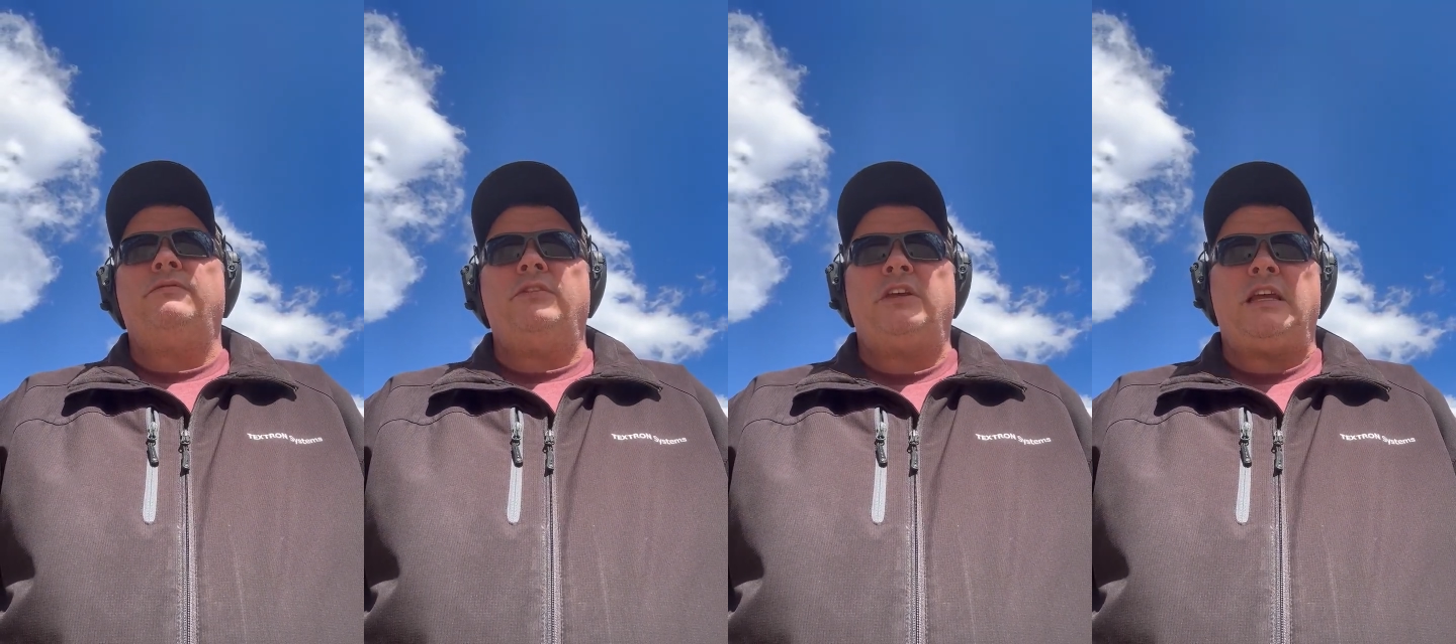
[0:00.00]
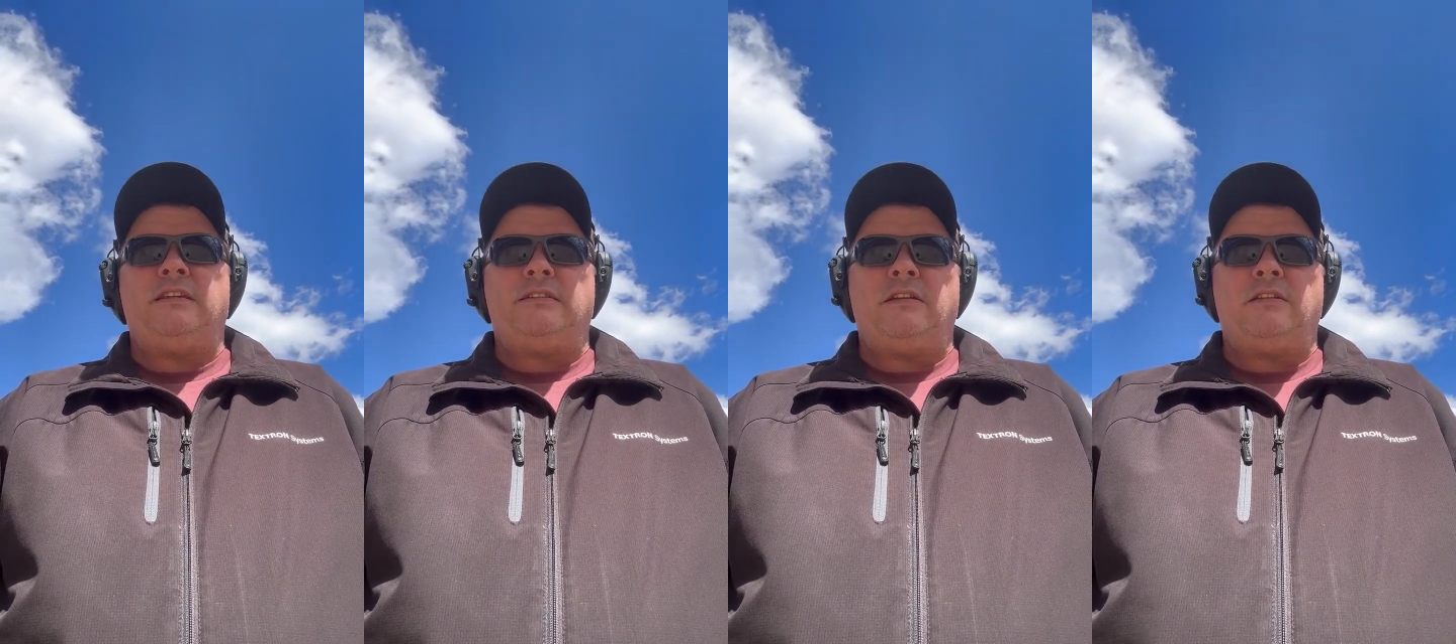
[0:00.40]
for you
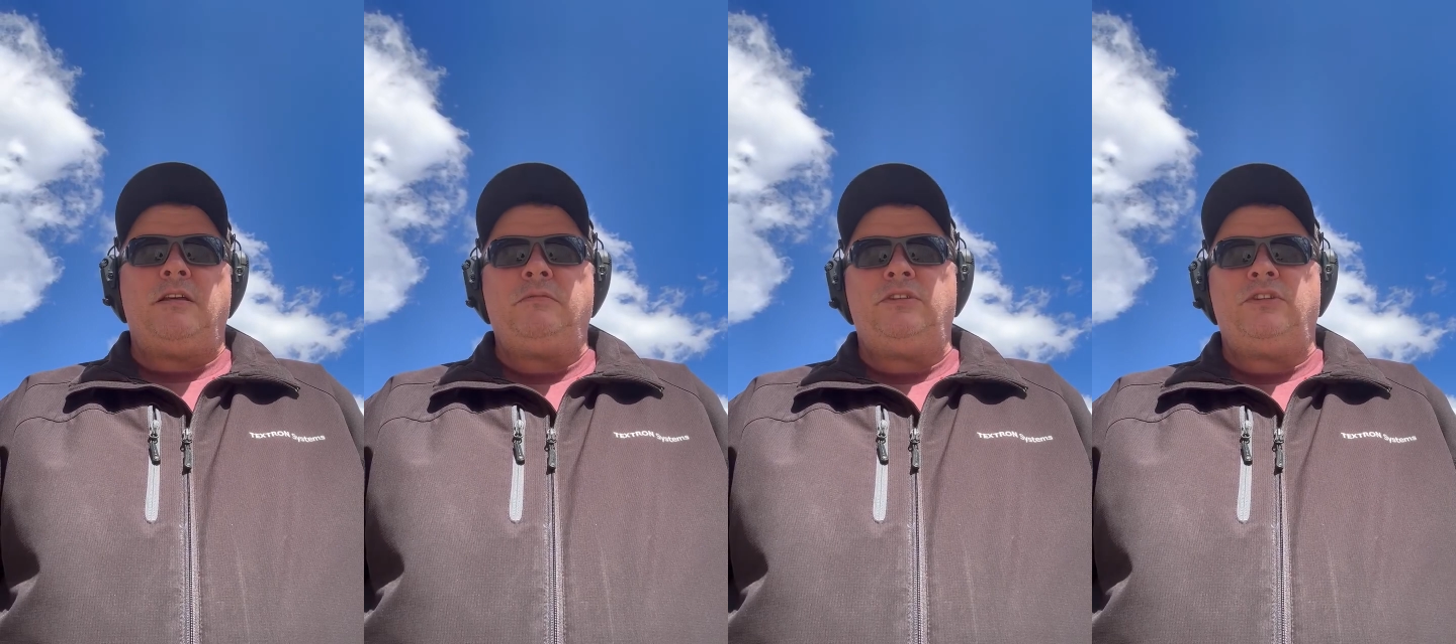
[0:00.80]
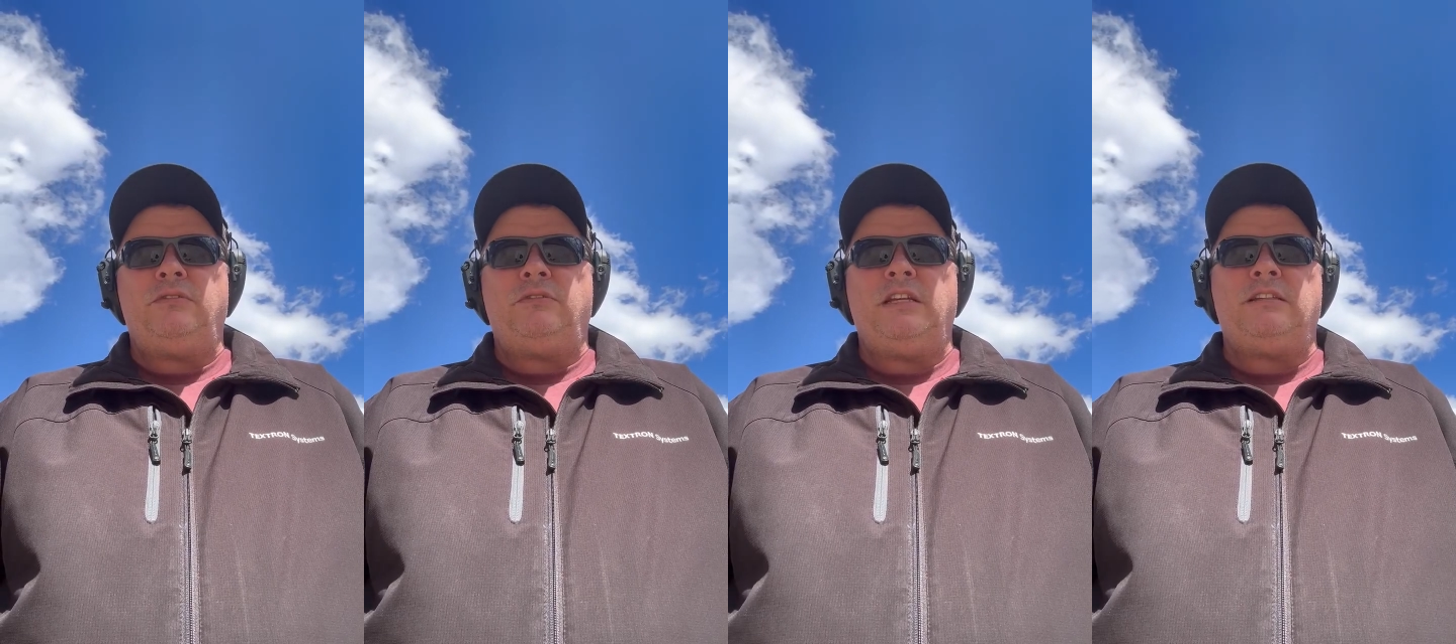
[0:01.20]
guys. So I'm gonna
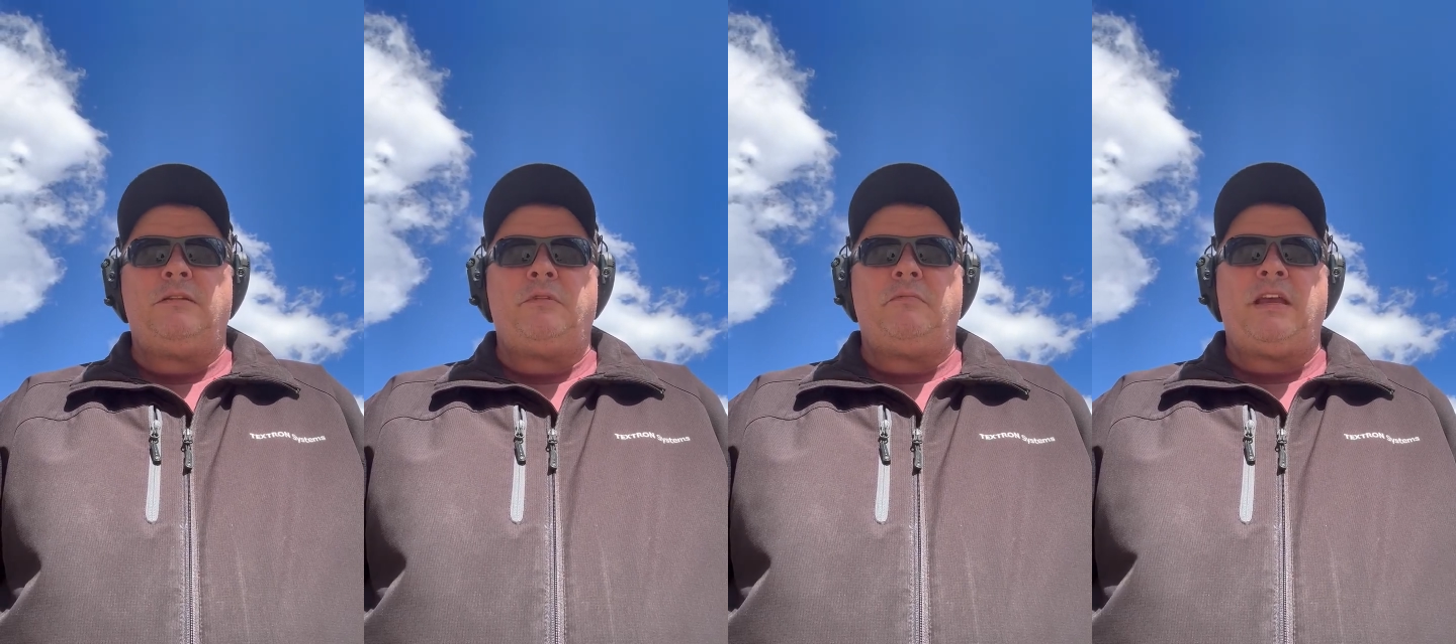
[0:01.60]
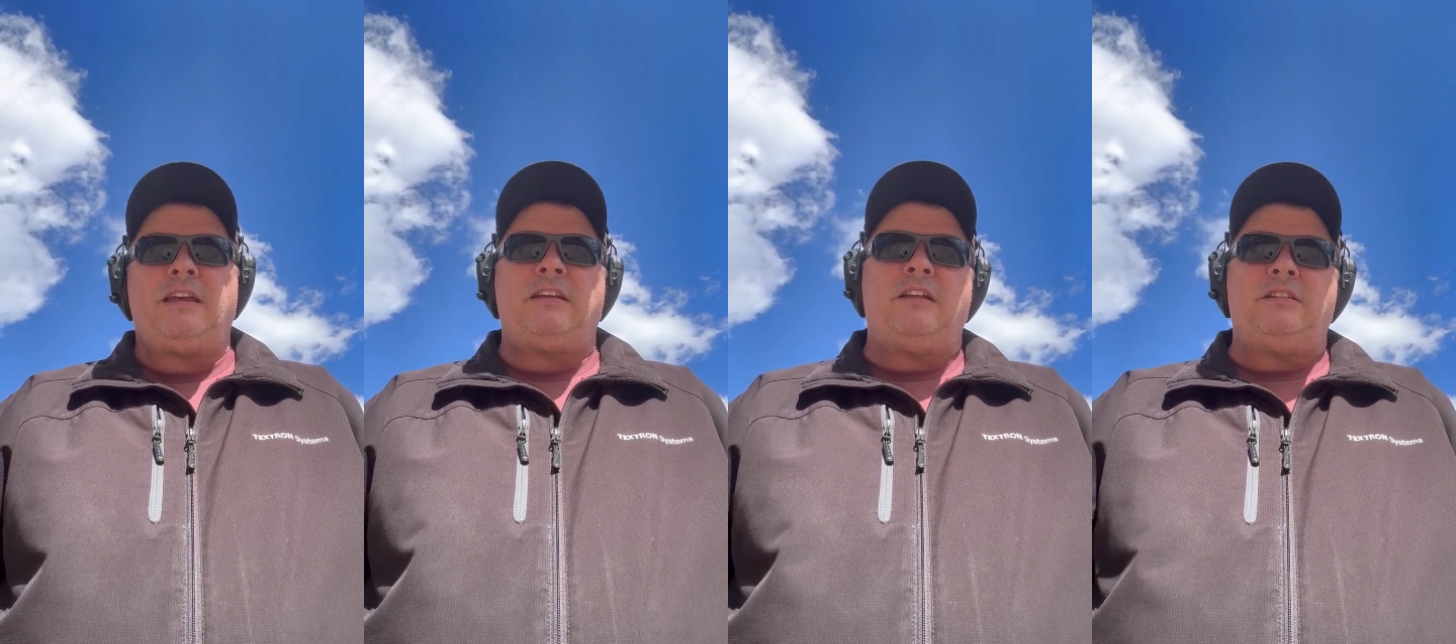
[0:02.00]
shoot these. I'll be back
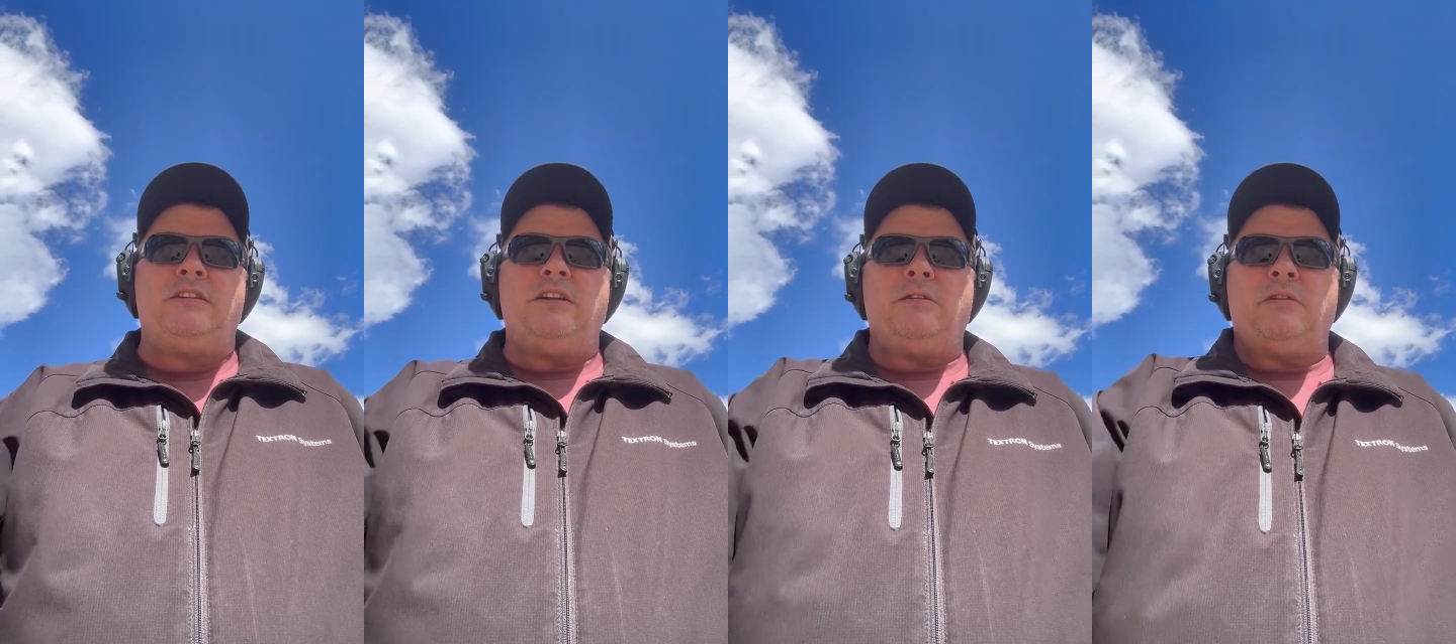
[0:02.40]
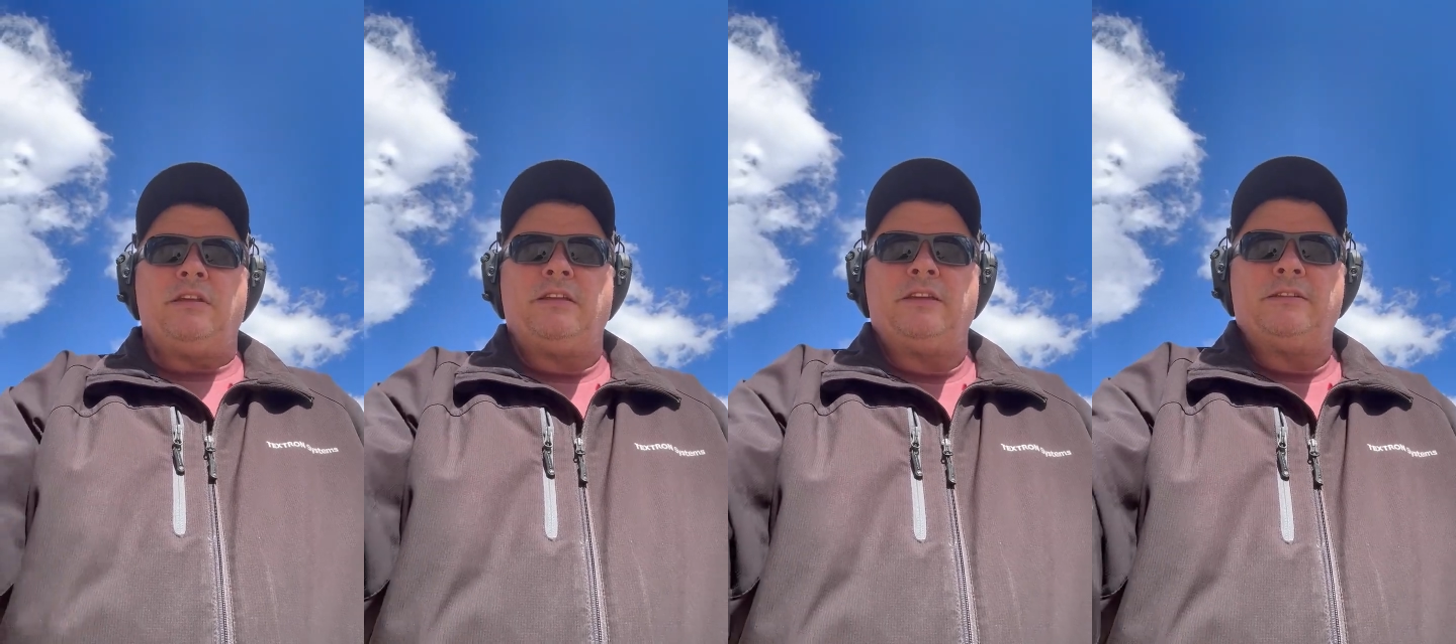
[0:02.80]
and I'll let you know what I
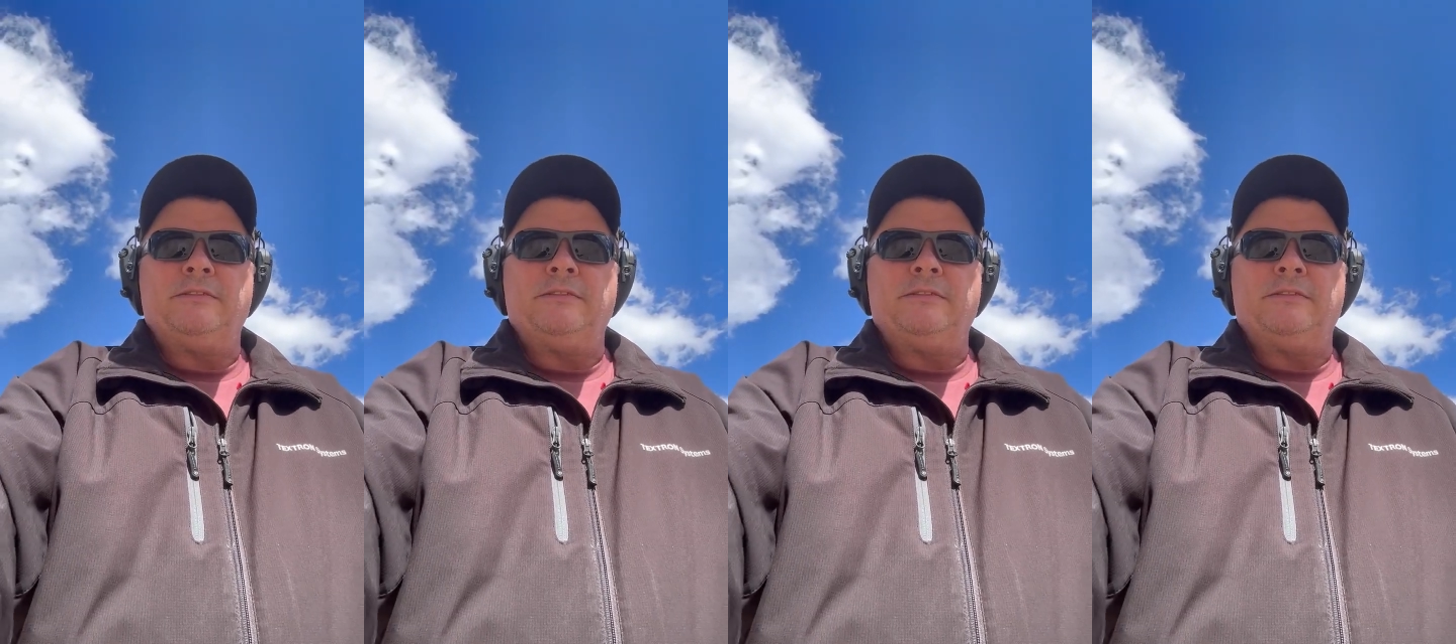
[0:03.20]
think.